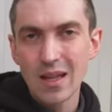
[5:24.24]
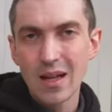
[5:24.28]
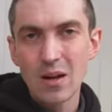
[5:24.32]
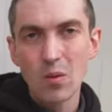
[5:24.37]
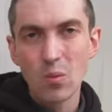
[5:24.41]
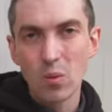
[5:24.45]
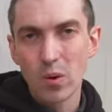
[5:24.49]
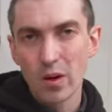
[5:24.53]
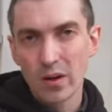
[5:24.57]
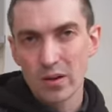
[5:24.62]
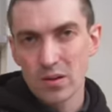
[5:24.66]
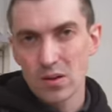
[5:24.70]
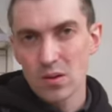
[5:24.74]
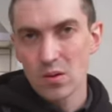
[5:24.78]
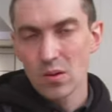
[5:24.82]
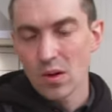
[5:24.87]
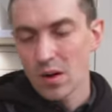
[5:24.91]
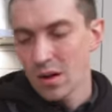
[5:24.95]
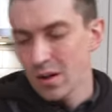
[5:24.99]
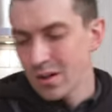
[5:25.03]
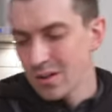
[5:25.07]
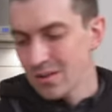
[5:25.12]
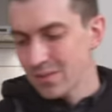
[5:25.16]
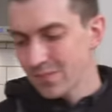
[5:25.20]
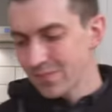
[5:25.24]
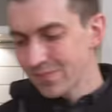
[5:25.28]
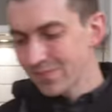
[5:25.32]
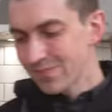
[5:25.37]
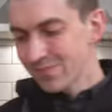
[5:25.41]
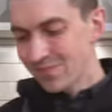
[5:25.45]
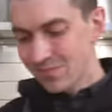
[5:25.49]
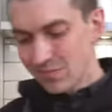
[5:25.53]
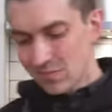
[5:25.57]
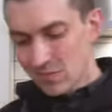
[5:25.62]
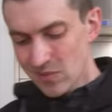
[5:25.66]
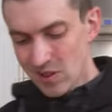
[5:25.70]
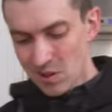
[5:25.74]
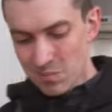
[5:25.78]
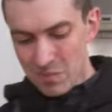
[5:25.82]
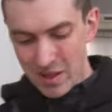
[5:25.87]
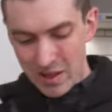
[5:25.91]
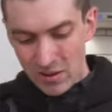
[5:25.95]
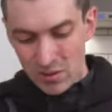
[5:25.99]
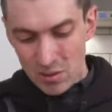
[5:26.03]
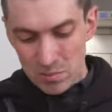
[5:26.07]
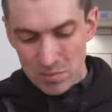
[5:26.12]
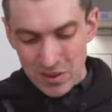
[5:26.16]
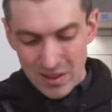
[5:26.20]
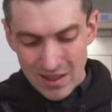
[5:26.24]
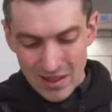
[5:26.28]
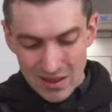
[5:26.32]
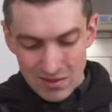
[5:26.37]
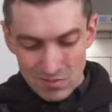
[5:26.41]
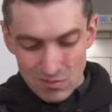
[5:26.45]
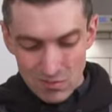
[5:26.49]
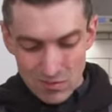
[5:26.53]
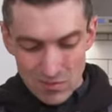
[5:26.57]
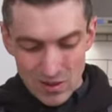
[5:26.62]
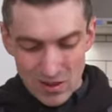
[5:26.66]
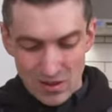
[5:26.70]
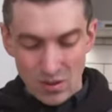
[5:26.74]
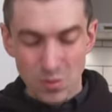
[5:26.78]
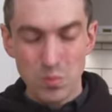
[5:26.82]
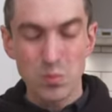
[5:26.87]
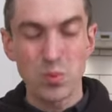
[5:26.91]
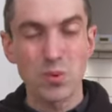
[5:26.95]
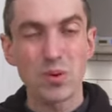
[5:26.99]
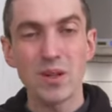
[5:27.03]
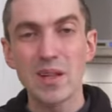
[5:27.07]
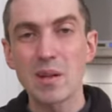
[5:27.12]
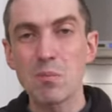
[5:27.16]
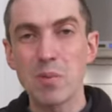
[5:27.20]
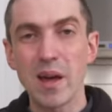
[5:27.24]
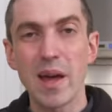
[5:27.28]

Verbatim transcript: not work too hard, a microplane is pretty